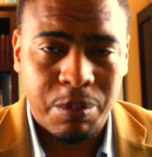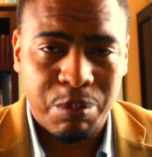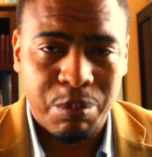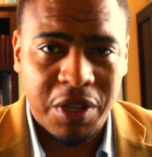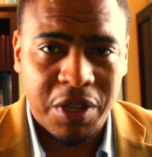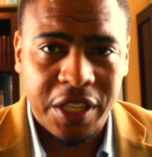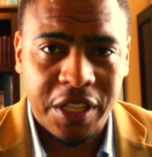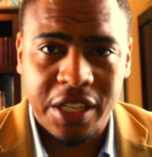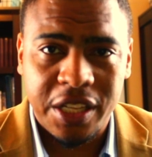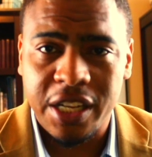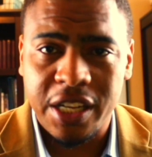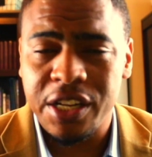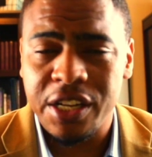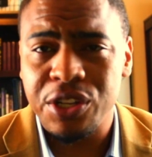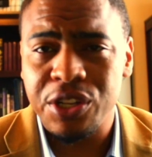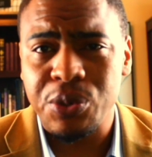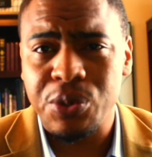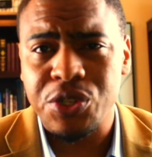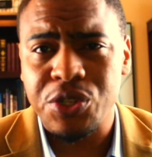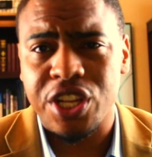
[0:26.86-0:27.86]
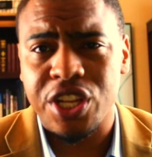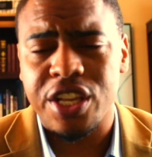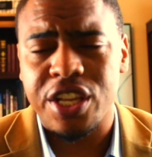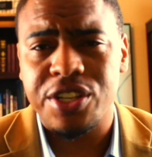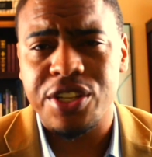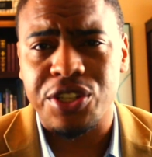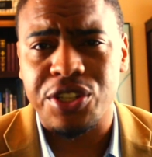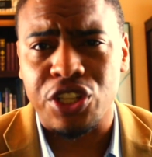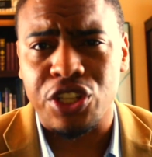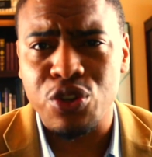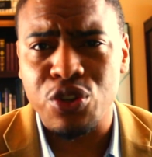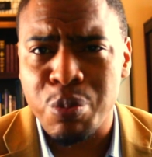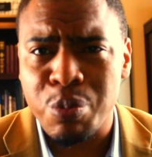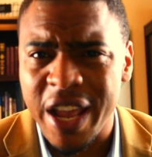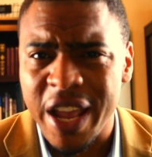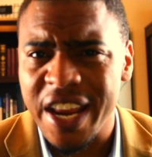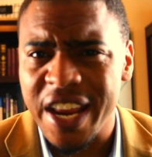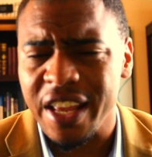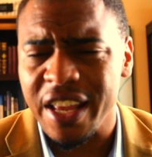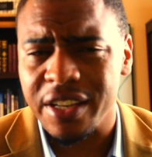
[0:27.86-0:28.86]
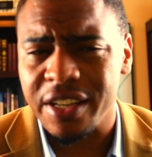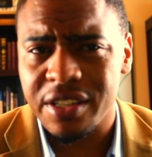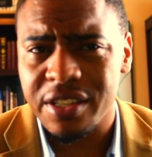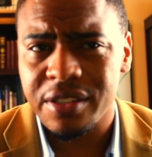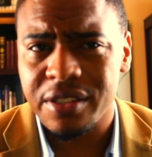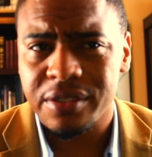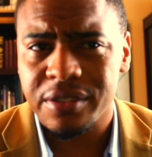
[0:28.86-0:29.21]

But the good news is you made it.